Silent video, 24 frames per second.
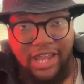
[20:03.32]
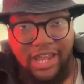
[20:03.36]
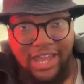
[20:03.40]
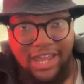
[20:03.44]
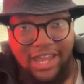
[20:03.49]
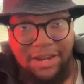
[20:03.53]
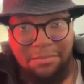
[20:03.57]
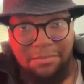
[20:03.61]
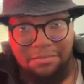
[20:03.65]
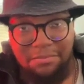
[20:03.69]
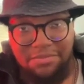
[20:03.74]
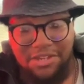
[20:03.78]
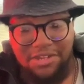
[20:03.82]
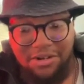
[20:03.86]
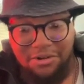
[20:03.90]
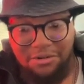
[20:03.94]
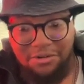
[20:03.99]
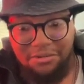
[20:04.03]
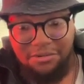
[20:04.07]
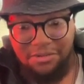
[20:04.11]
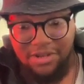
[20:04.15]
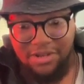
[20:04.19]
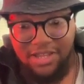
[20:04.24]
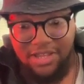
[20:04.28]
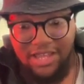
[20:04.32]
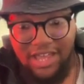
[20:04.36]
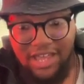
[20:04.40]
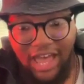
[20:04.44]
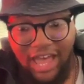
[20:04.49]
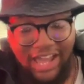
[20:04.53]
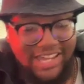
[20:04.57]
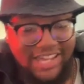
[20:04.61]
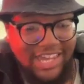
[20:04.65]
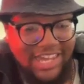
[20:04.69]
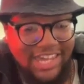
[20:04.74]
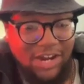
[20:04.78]
hand,
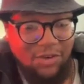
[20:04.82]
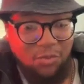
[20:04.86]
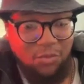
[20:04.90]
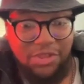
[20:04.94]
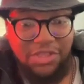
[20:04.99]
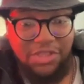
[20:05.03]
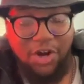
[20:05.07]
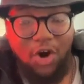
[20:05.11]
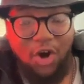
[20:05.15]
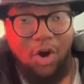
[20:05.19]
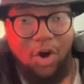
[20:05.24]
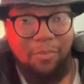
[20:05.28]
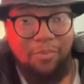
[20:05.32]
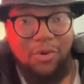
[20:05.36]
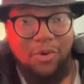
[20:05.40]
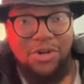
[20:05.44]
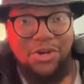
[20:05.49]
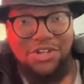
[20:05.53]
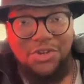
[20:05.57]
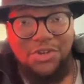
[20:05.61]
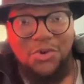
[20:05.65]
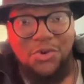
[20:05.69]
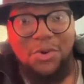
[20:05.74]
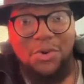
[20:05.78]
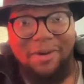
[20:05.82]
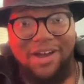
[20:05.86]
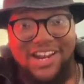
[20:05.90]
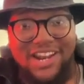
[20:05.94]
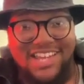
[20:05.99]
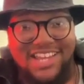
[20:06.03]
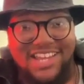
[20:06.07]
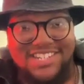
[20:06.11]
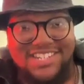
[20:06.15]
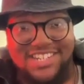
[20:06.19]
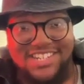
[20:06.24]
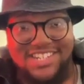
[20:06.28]
I can't really harp on you about
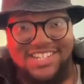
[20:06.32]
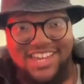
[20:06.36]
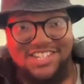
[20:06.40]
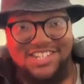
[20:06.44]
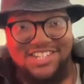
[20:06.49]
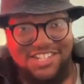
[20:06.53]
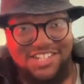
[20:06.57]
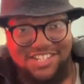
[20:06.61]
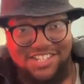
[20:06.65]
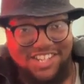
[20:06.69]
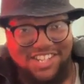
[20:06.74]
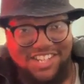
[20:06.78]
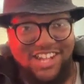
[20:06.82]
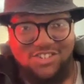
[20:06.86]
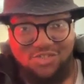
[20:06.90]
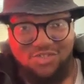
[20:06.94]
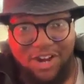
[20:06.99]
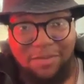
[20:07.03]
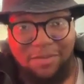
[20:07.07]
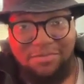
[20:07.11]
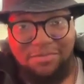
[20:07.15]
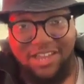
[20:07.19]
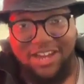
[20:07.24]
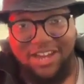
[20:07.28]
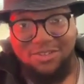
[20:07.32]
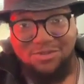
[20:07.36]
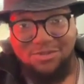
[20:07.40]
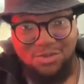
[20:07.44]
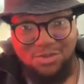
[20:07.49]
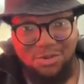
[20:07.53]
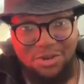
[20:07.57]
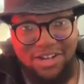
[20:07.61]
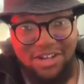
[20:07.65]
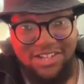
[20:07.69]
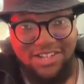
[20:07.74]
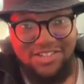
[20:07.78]
education because I dropped out
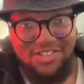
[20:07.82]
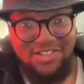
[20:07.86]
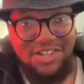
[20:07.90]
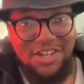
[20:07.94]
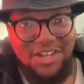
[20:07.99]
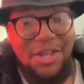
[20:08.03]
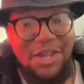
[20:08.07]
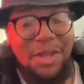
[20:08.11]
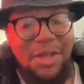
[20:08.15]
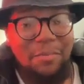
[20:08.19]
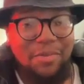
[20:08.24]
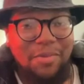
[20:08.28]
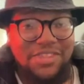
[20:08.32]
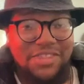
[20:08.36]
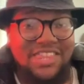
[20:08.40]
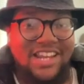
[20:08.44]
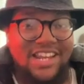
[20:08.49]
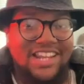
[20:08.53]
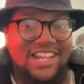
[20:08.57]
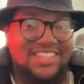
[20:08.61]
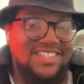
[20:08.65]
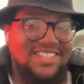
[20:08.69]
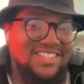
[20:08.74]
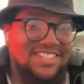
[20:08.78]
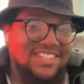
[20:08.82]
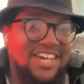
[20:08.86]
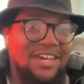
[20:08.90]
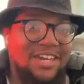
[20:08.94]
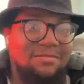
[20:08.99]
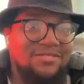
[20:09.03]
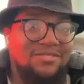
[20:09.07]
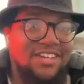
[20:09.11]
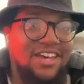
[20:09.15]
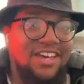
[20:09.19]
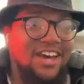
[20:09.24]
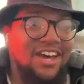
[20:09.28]
twice. But then at the
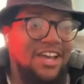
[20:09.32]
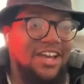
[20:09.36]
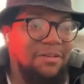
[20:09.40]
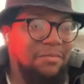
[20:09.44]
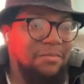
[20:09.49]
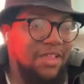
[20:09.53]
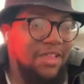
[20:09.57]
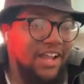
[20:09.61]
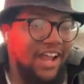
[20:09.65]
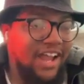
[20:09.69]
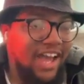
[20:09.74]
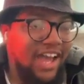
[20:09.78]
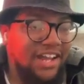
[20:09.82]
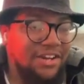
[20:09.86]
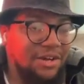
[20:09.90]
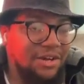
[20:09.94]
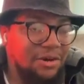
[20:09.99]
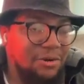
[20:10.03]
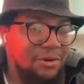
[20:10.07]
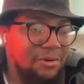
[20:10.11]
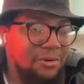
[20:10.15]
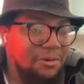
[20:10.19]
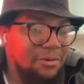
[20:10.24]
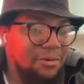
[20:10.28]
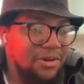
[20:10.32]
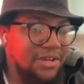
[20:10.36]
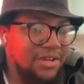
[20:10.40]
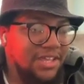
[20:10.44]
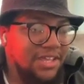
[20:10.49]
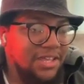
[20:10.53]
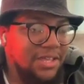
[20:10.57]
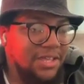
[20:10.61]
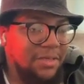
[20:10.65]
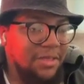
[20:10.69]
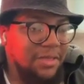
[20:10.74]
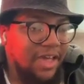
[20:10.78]
same time, like
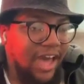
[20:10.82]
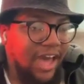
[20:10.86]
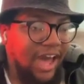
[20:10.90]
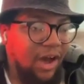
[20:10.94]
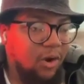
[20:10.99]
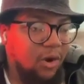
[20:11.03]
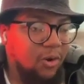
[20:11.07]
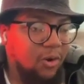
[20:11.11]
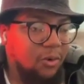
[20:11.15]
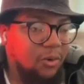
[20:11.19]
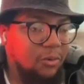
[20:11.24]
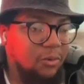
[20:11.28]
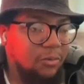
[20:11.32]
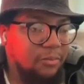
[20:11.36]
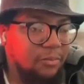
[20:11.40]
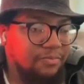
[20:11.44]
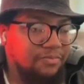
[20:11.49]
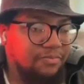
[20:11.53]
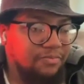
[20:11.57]
how